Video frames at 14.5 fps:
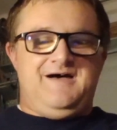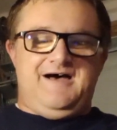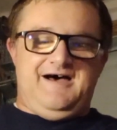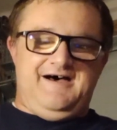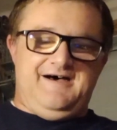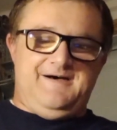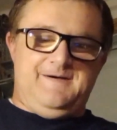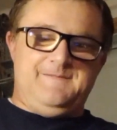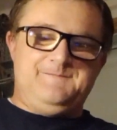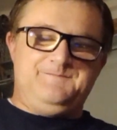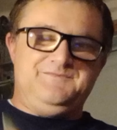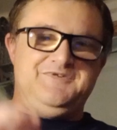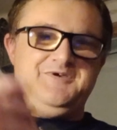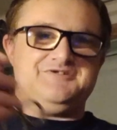
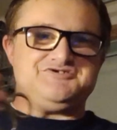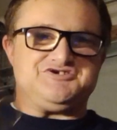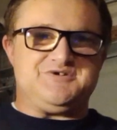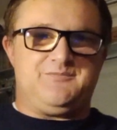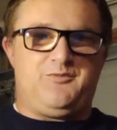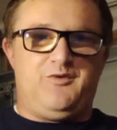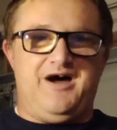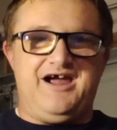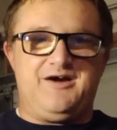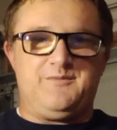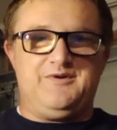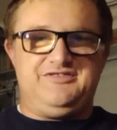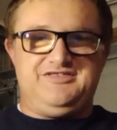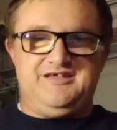You can strip wire
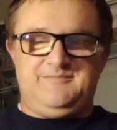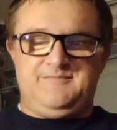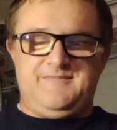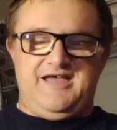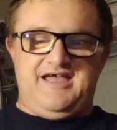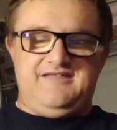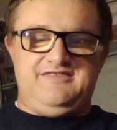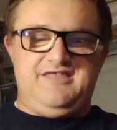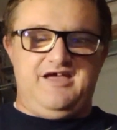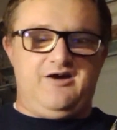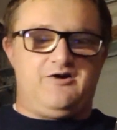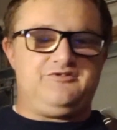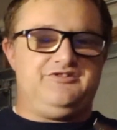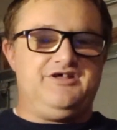with them, and they
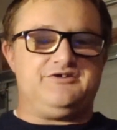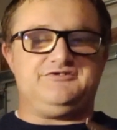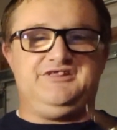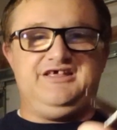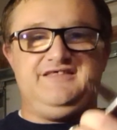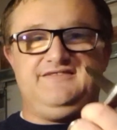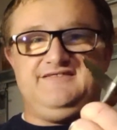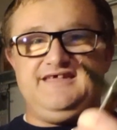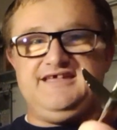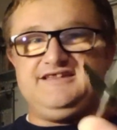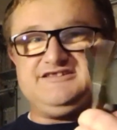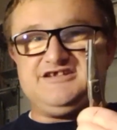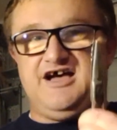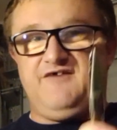are literally
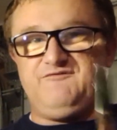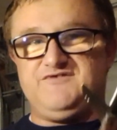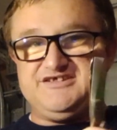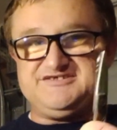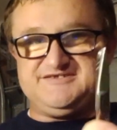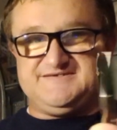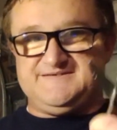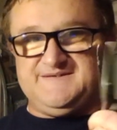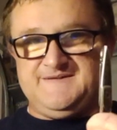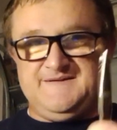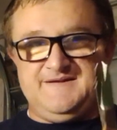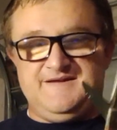the toughest